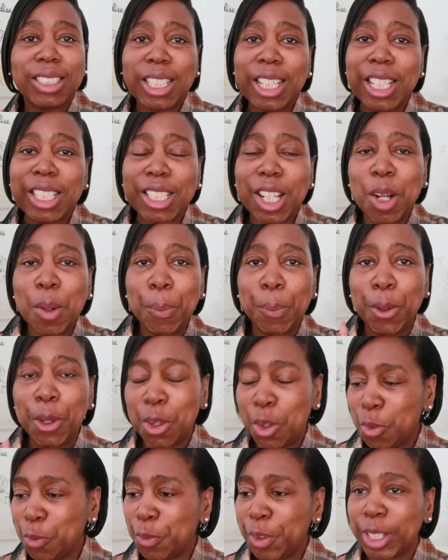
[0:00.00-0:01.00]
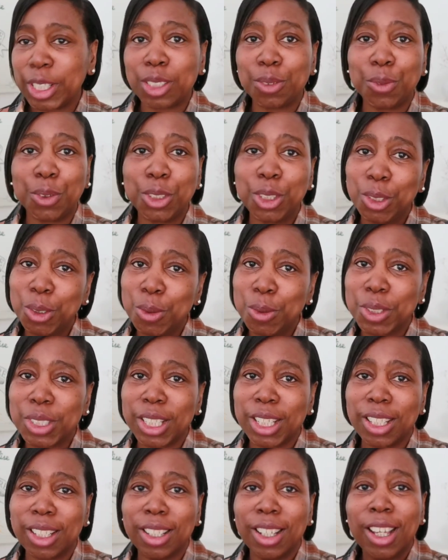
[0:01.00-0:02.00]
So these are perfect for
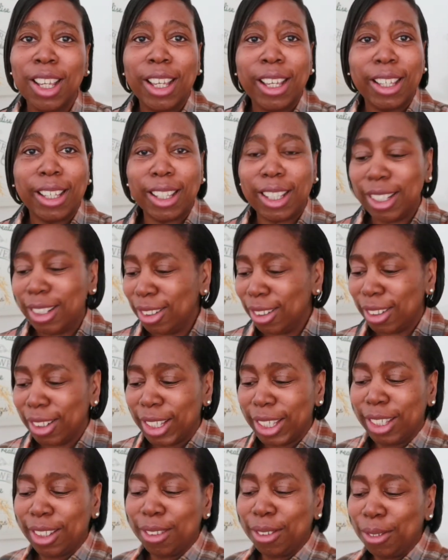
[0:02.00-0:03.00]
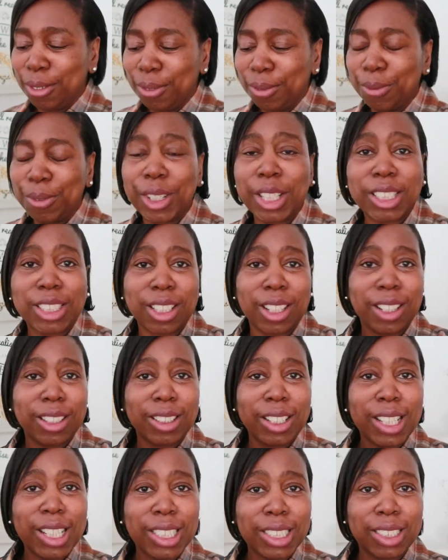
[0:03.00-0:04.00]
using in like things
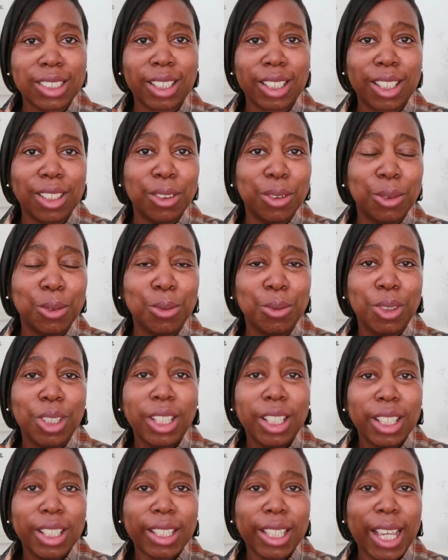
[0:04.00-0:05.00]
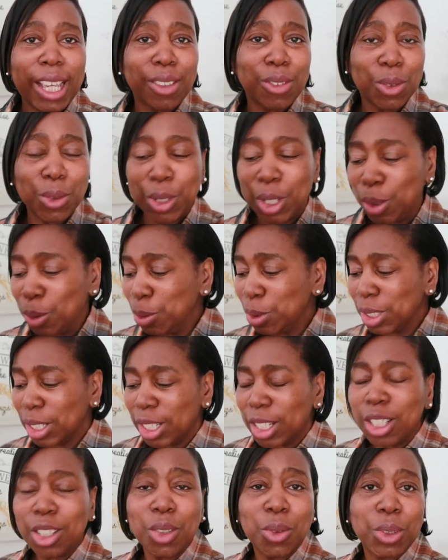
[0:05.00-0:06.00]
like this, like a little candle
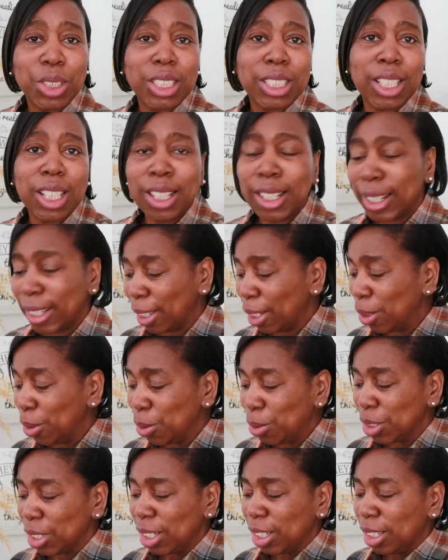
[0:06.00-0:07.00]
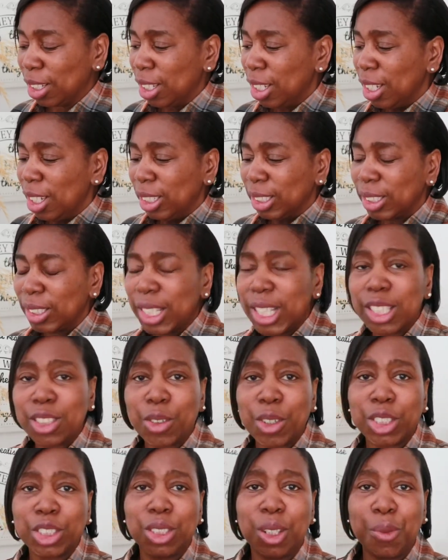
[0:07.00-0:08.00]
holder or a tea light holder. So these
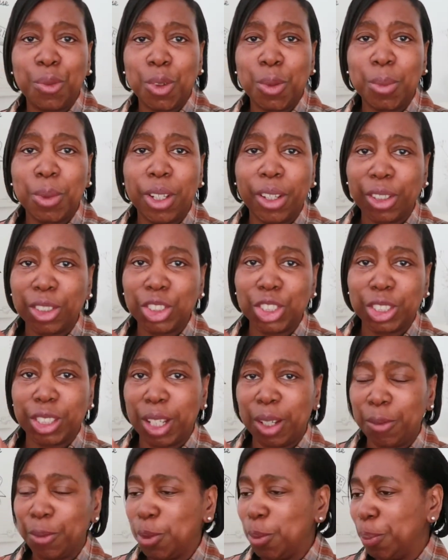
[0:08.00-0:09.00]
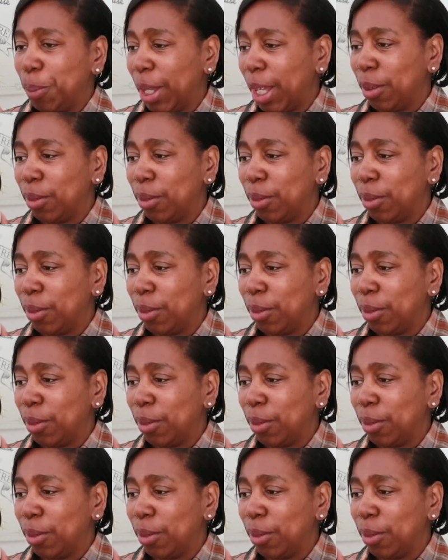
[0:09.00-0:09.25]
are actually from last year from